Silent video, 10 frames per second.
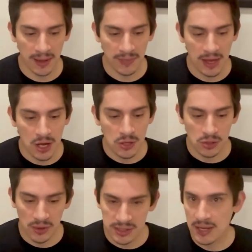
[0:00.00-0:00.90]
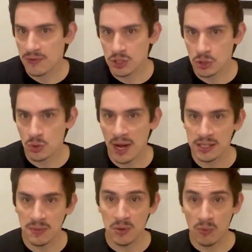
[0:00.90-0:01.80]
So let's give this a try. It's gonna be
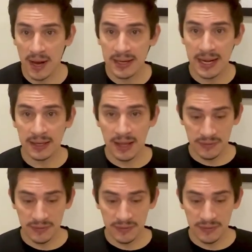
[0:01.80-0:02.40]
right hand and left hand,